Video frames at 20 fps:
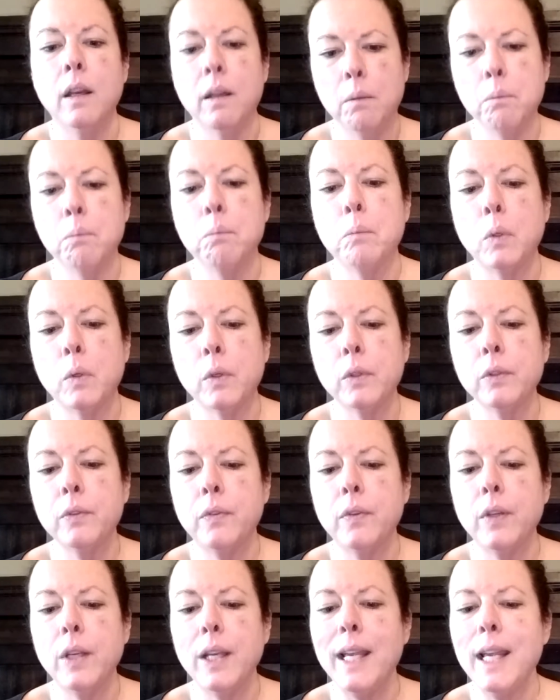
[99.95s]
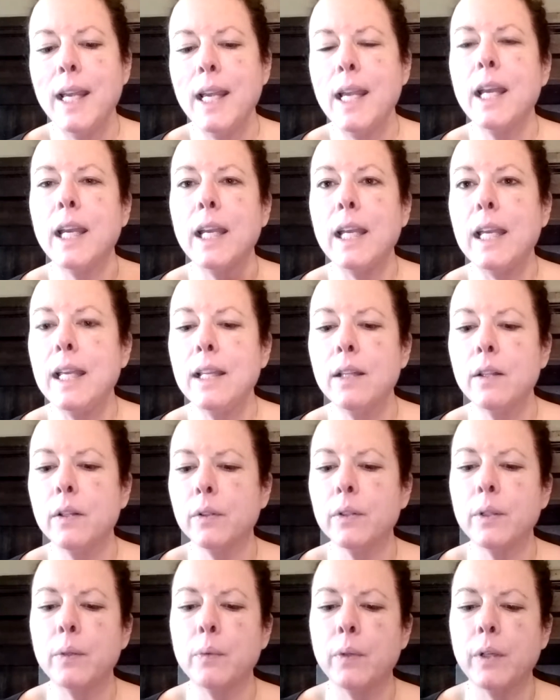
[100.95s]
Morphe
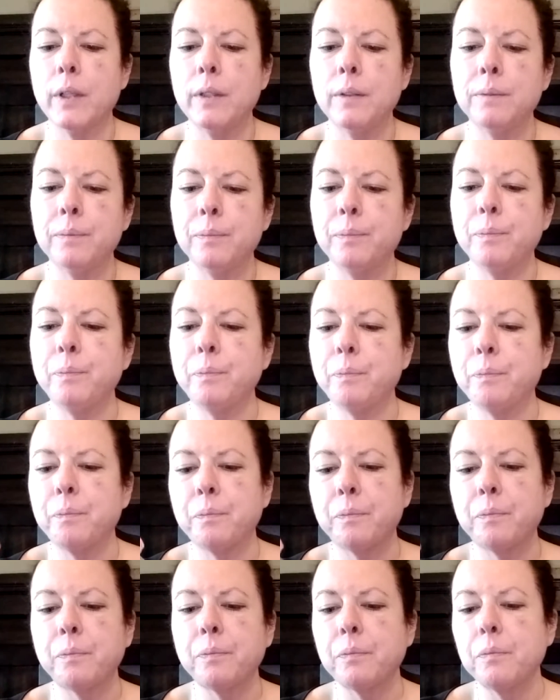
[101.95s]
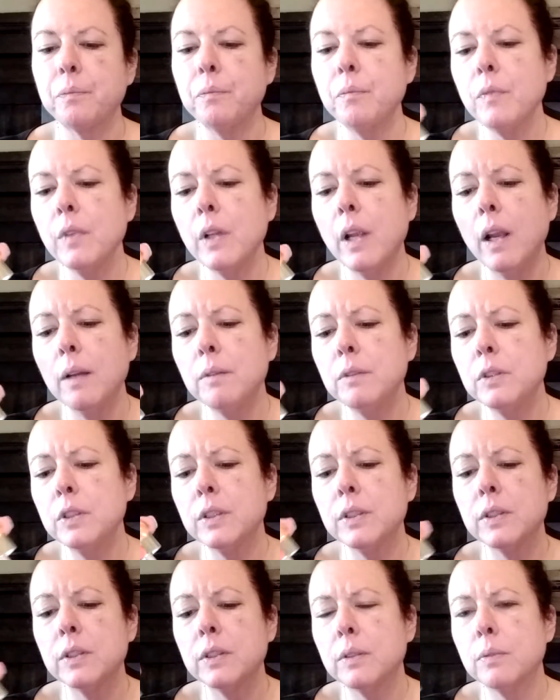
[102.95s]
E31. I'm
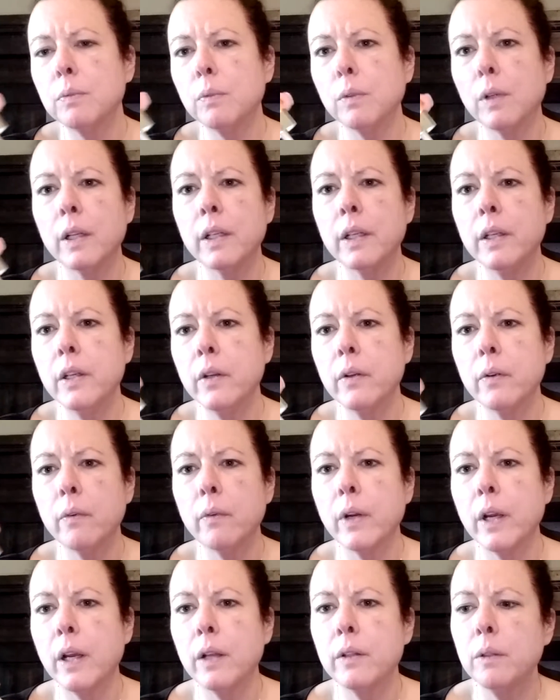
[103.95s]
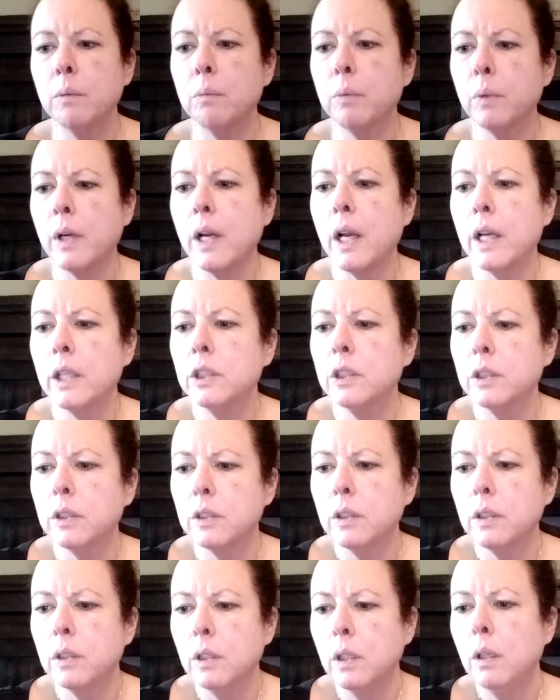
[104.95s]
just running it around the brush.
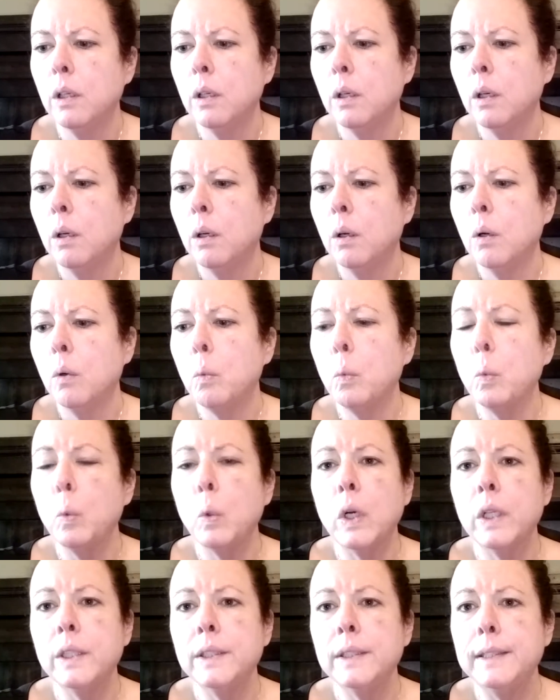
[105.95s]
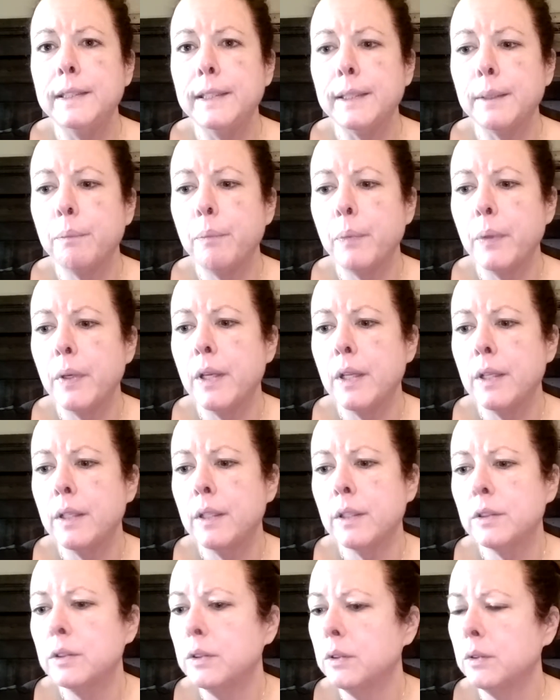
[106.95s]
One dip in
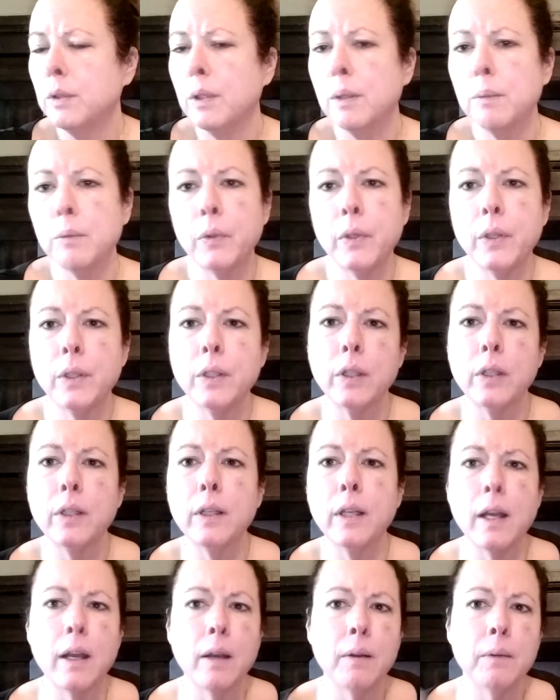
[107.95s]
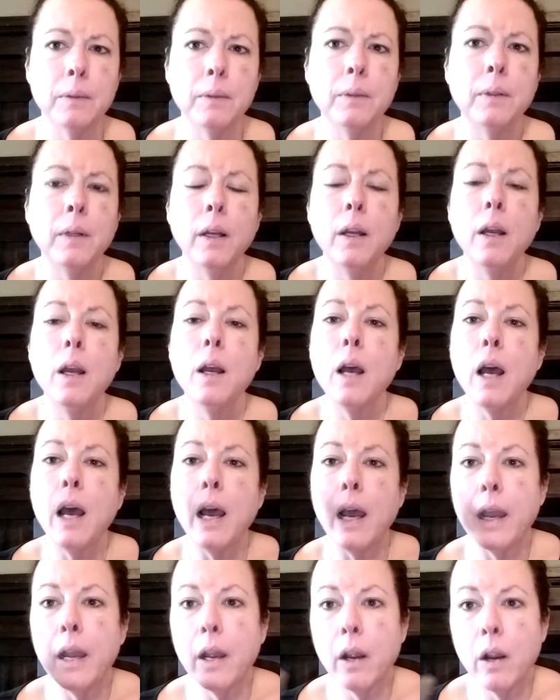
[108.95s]
is normally good enough.
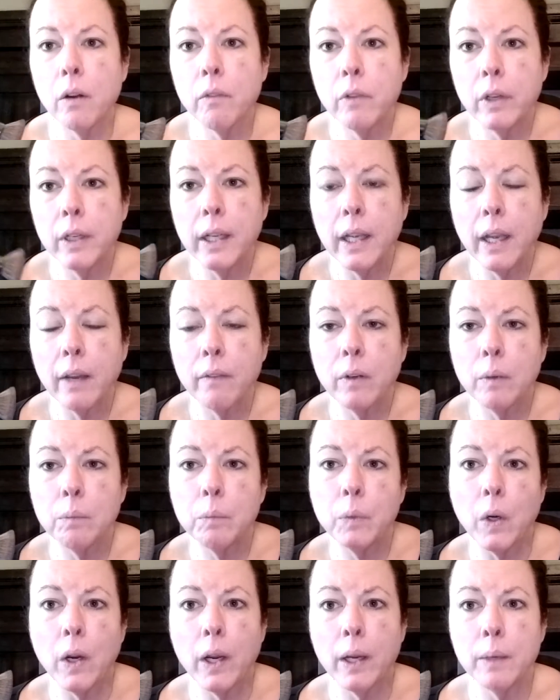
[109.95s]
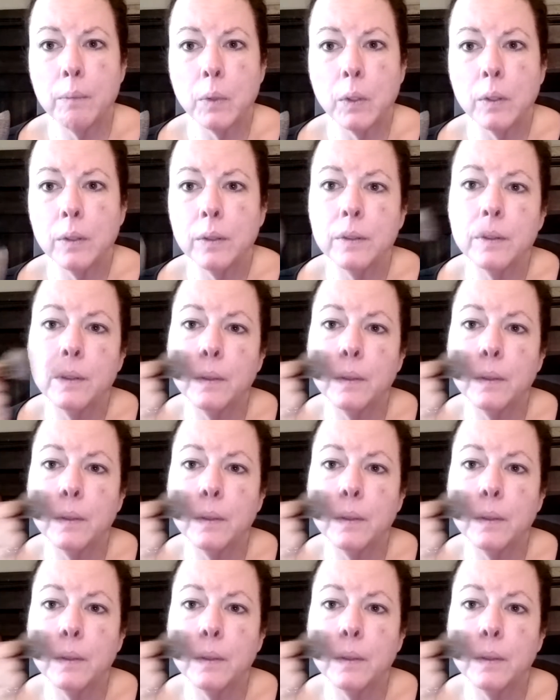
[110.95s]
I already have on primer,